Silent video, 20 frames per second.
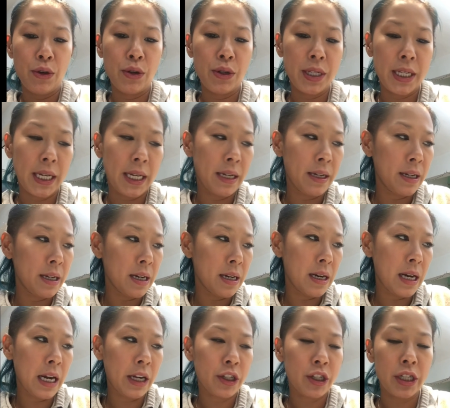using
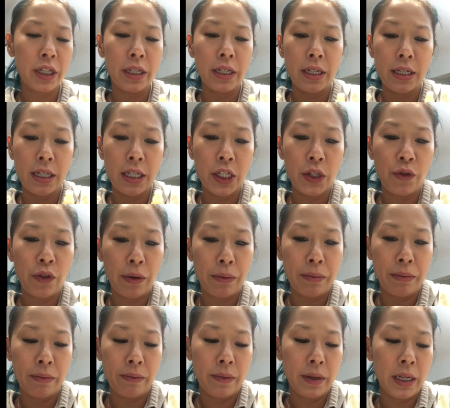actually this is
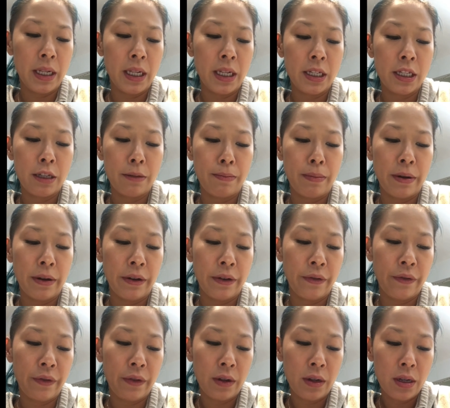from
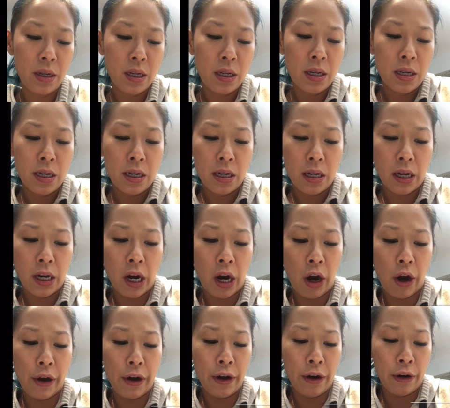Elizabeth
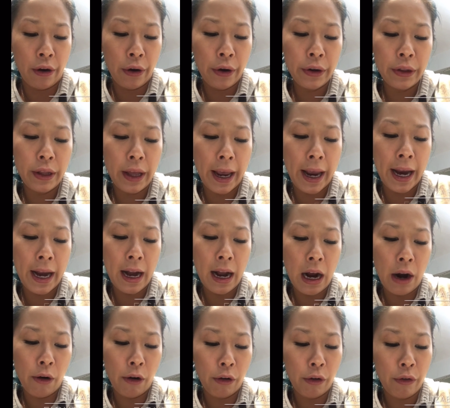Gardner, the 8-hour